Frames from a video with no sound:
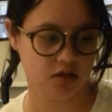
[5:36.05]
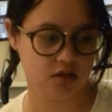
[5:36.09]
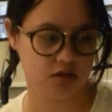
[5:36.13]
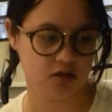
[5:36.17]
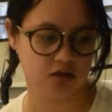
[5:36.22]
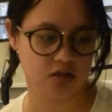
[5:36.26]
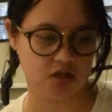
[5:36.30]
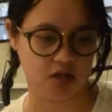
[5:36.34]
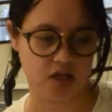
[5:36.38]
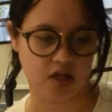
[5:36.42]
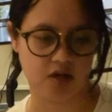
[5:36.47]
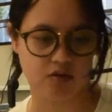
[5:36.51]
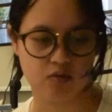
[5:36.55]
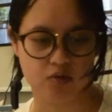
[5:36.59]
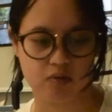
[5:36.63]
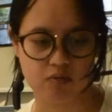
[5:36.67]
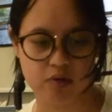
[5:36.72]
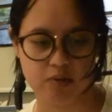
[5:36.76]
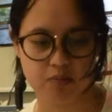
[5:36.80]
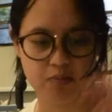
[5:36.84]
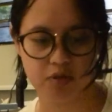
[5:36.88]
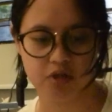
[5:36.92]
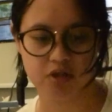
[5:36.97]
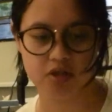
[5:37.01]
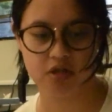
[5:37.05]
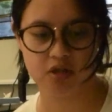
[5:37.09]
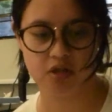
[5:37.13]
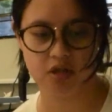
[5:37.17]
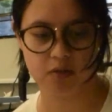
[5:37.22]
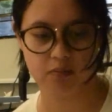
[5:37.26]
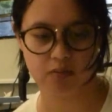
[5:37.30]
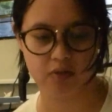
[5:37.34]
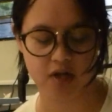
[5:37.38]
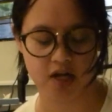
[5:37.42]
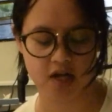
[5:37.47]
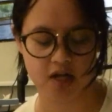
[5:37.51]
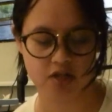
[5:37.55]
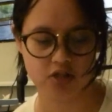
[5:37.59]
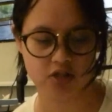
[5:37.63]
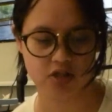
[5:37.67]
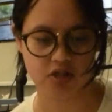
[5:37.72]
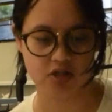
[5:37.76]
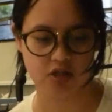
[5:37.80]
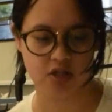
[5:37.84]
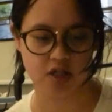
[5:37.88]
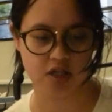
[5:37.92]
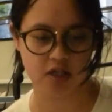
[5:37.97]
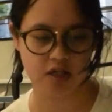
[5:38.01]
so that when we put the
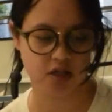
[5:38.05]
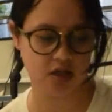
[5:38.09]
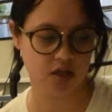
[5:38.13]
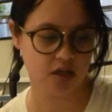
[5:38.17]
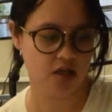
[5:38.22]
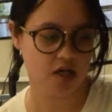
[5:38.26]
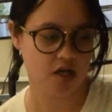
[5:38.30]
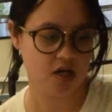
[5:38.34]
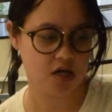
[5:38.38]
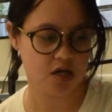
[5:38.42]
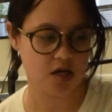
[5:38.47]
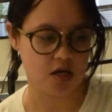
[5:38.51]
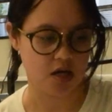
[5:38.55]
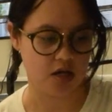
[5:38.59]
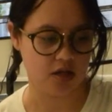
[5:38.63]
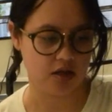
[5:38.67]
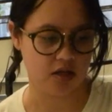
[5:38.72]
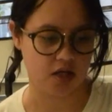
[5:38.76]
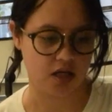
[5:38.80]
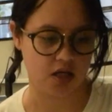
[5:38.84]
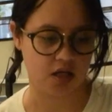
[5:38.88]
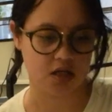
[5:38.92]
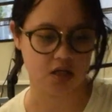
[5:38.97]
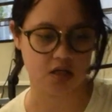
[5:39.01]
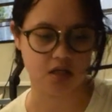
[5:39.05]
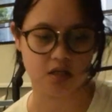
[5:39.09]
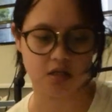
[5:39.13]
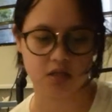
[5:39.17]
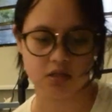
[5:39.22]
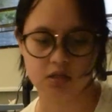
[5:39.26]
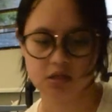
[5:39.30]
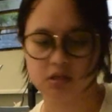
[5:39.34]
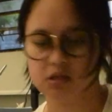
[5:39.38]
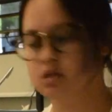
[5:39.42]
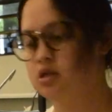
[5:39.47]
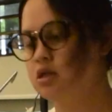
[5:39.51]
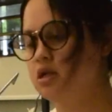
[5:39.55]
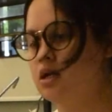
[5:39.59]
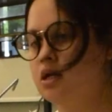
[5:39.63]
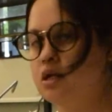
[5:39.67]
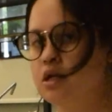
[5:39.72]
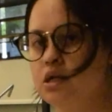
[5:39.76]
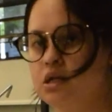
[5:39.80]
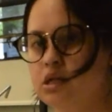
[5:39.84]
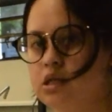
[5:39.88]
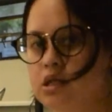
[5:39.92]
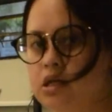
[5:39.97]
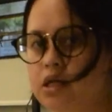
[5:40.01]
plaster in, nothing is
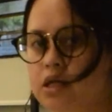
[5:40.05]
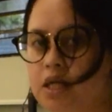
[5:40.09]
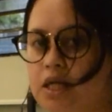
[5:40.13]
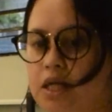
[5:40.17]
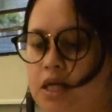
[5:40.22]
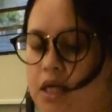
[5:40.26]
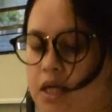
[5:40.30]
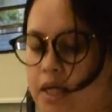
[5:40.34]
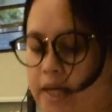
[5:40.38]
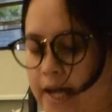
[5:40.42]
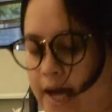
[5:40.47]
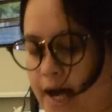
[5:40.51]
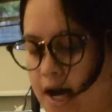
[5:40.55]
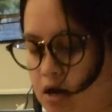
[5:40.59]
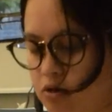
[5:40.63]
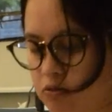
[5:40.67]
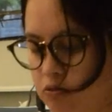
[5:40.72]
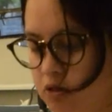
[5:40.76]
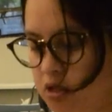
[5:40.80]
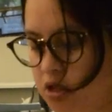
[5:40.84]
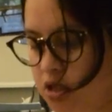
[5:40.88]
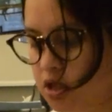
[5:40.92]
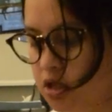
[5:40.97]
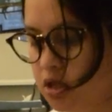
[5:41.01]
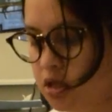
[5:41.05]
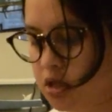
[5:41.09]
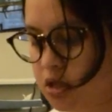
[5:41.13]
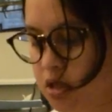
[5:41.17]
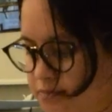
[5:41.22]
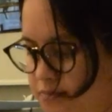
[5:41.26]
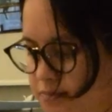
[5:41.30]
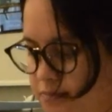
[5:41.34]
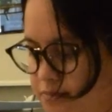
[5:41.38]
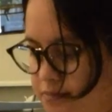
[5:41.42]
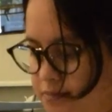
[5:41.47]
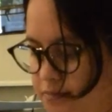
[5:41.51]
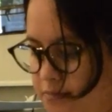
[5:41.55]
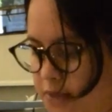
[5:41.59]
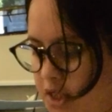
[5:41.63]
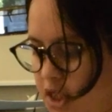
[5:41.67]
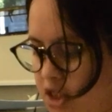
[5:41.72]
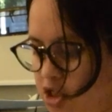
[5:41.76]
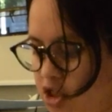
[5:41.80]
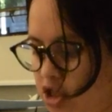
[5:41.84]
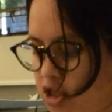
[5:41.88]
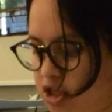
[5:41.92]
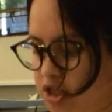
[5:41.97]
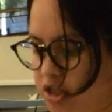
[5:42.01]
leaking out.
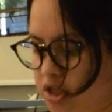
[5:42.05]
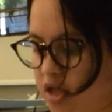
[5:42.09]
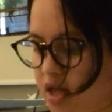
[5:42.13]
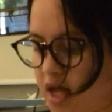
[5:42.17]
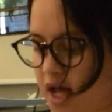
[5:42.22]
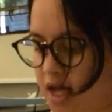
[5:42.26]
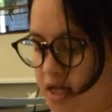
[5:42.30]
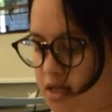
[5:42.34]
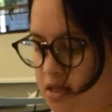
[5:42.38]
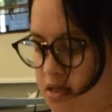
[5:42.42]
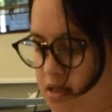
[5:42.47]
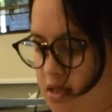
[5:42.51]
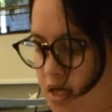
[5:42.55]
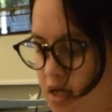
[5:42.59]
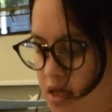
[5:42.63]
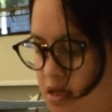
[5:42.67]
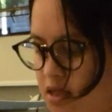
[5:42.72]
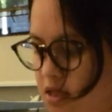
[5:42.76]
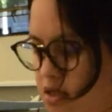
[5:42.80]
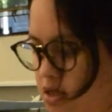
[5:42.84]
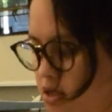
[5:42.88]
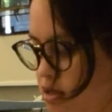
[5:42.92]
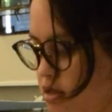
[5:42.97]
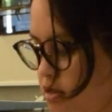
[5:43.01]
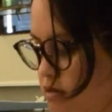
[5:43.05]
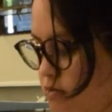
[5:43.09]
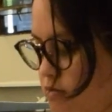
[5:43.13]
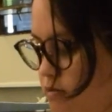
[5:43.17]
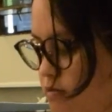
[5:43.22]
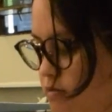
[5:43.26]
Learned that second year.